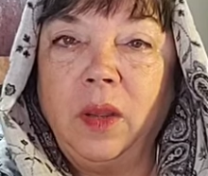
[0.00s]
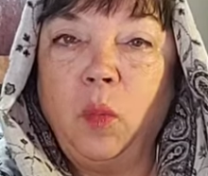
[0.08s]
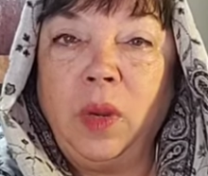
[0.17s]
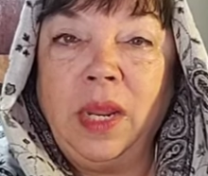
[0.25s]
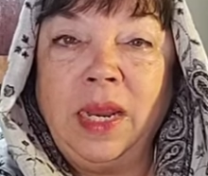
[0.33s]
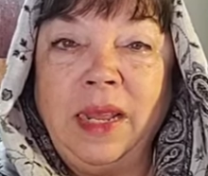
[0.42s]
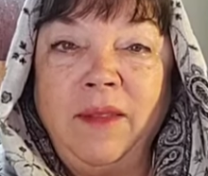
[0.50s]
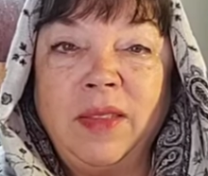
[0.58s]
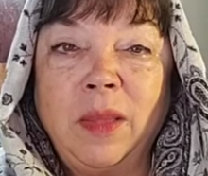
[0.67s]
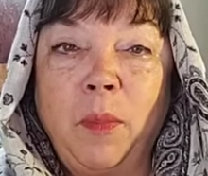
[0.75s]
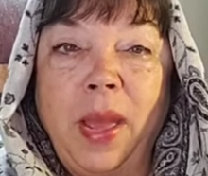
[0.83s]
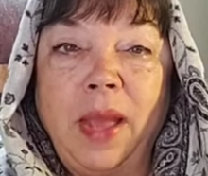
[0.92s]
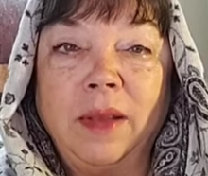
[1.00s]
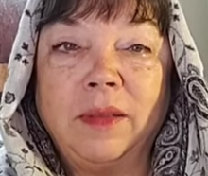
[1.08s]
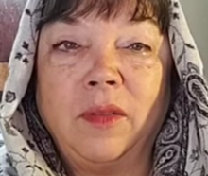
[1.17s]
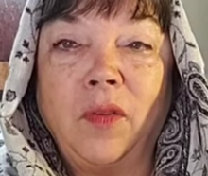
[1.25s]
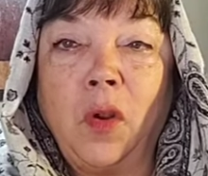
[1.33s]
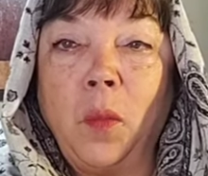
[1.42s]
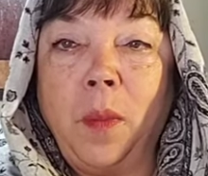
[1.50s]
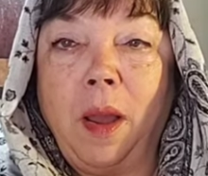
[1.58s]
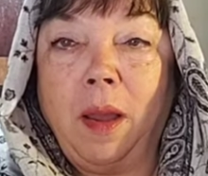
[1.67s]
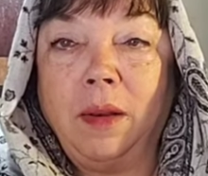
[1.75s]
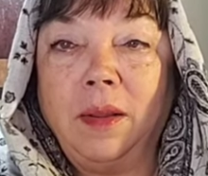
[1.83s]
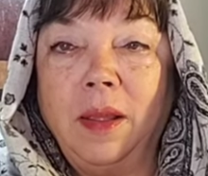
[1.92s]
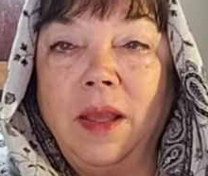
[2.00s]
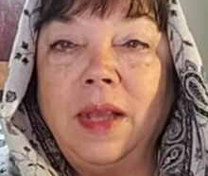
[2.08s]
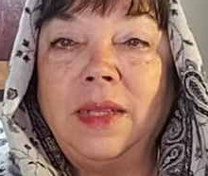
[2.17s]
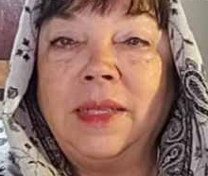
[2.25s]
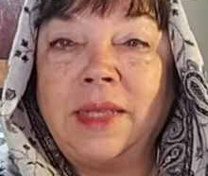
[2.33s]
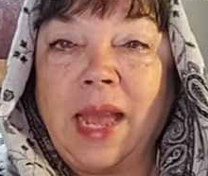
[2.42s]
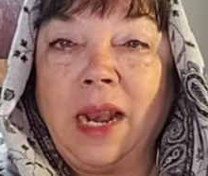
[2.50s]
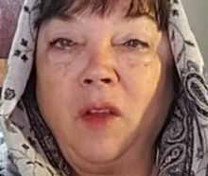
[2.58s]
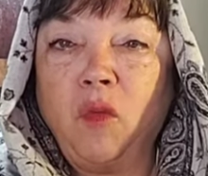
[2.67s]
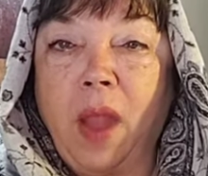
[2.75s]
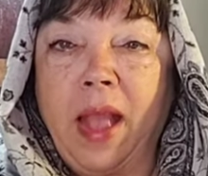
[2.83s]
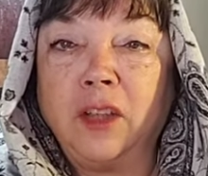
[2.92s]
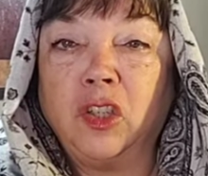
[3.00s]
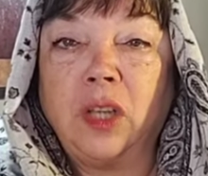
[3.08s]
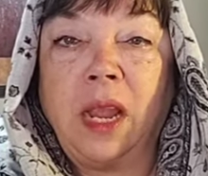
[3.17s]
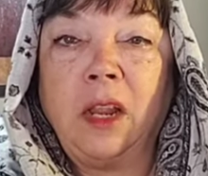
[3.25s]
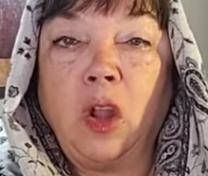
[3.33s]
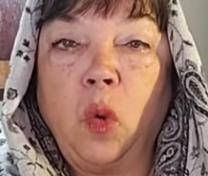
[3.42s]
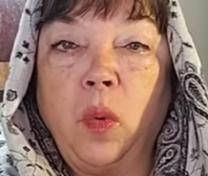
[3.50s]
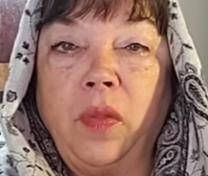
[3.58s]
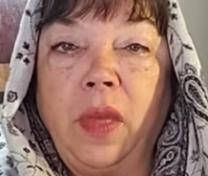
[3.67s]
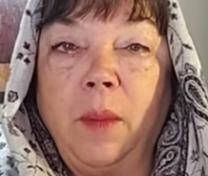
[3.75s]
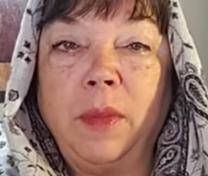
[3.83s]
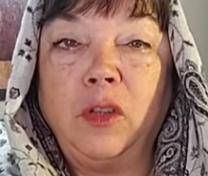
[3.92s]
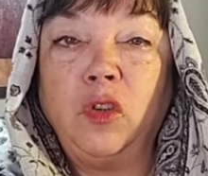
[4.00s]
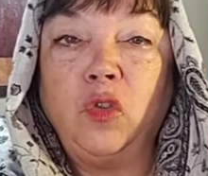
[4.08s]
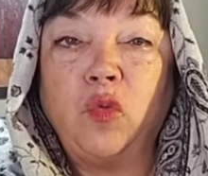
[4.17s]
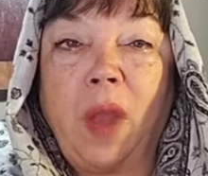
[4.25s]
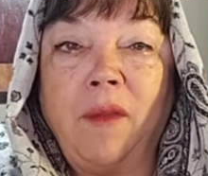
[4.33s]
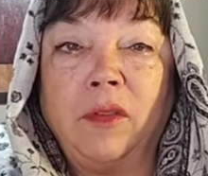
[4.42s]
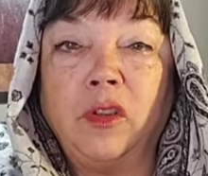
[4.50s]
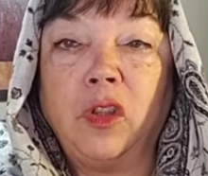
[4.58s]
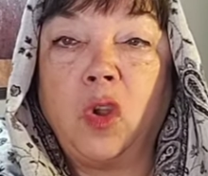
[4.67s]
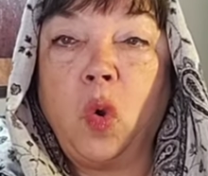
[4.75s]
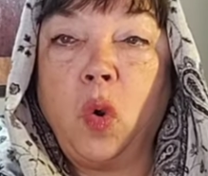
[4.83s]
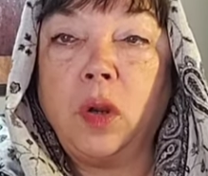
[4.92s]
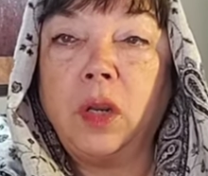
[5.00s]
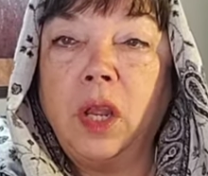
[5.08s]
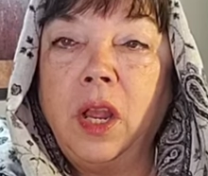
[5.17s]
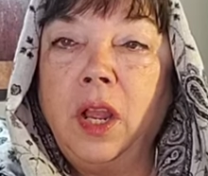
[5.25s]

When he leaves the banks of Hermond, saddle Raksh and go with him as you travel to the court,